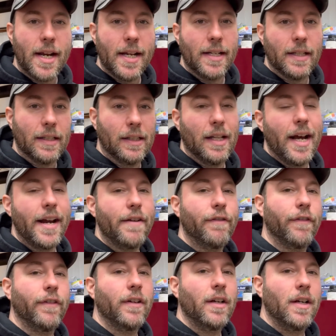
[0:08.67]
in
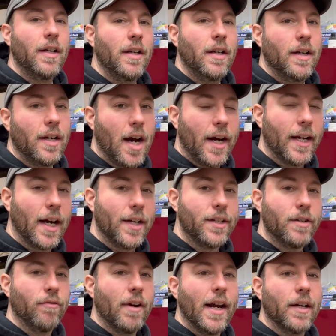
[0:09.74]
life, kind of got
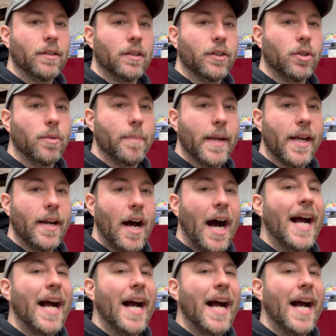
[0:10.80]
derailed a little bit.